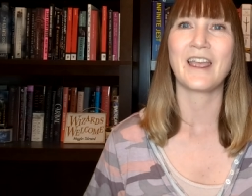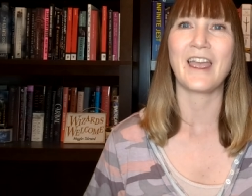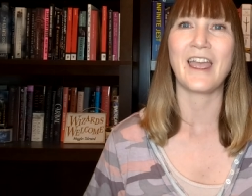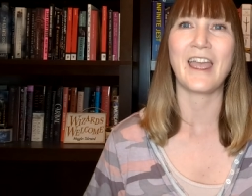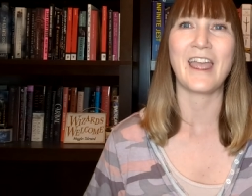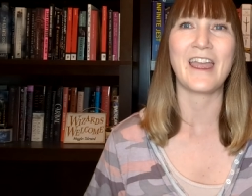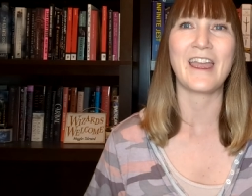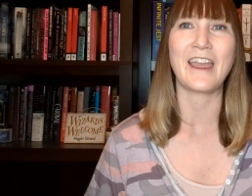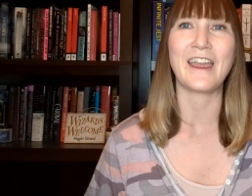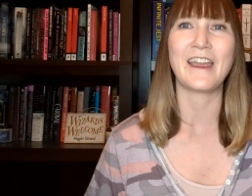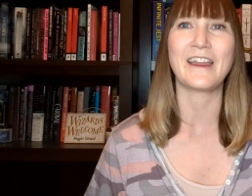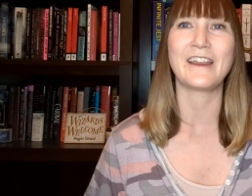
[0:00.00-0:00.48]

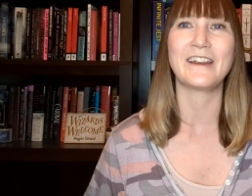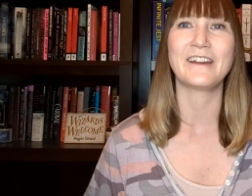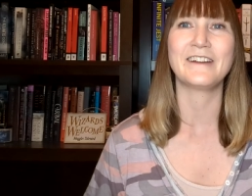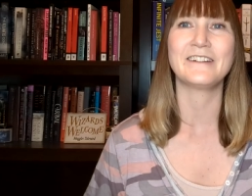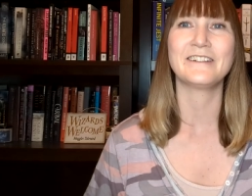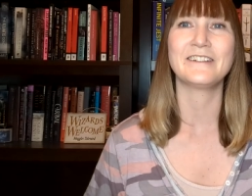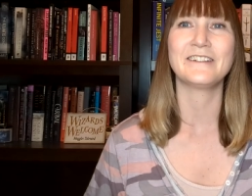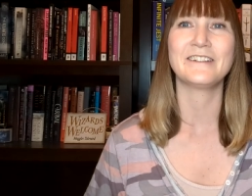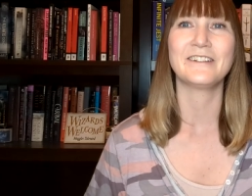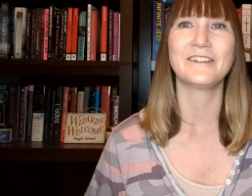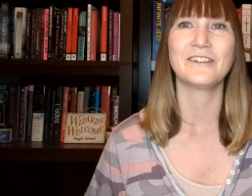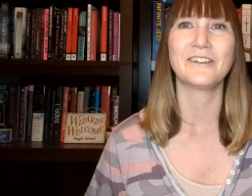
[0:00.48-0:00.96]

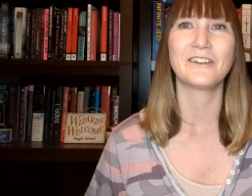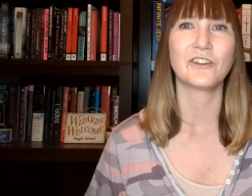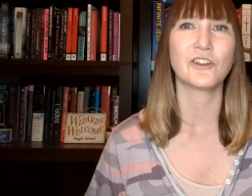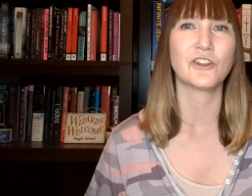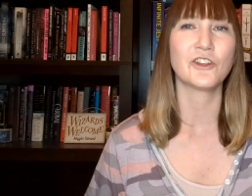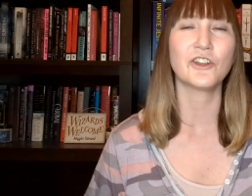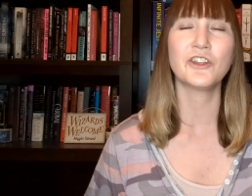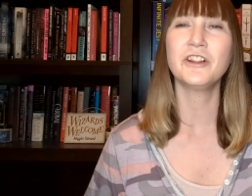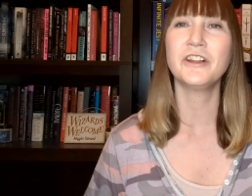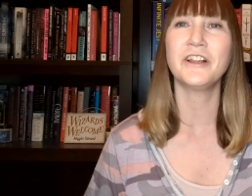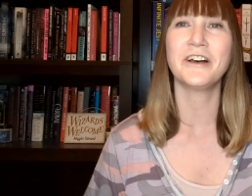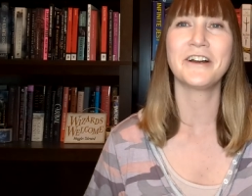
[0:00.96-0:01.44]
and
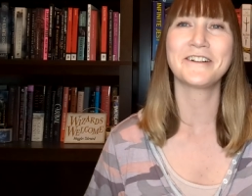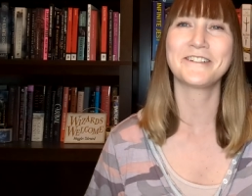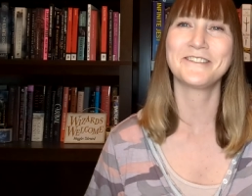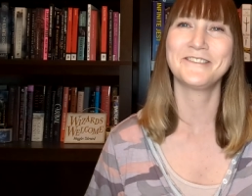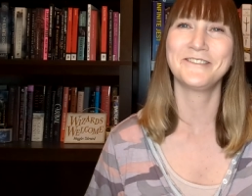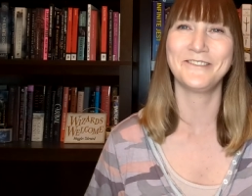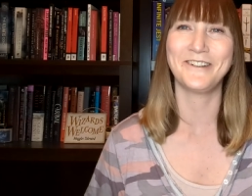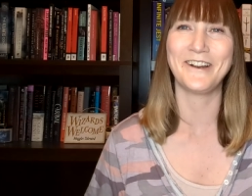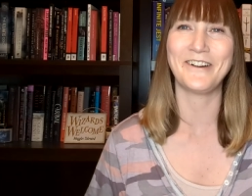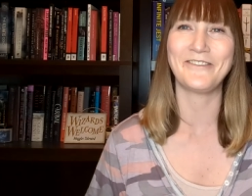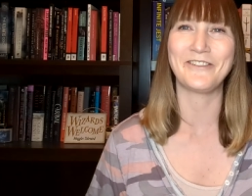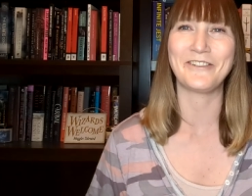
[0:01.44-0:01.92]
good luck
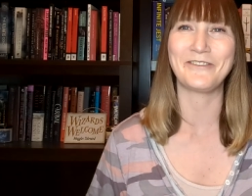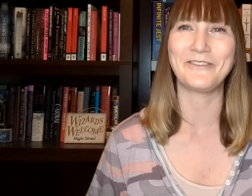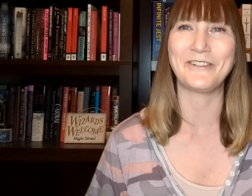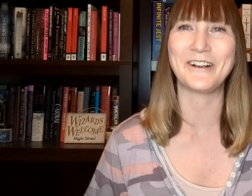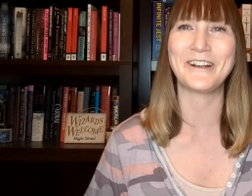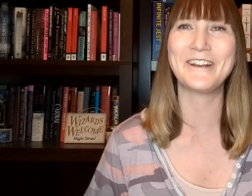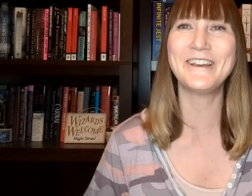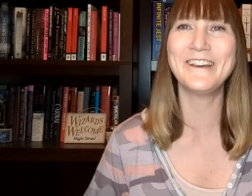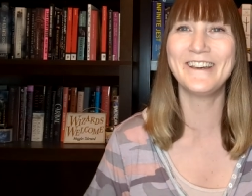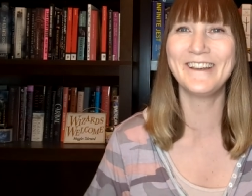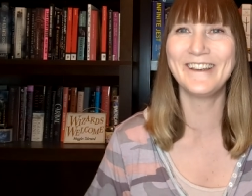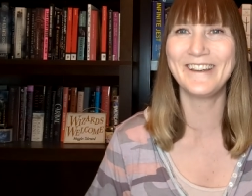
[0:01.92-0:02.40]
to
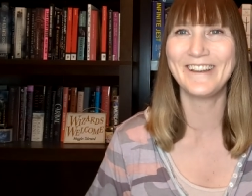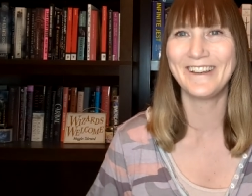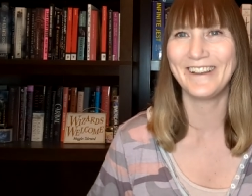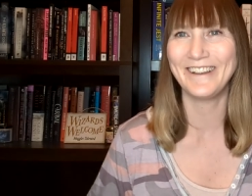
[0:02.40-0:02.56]
everyone.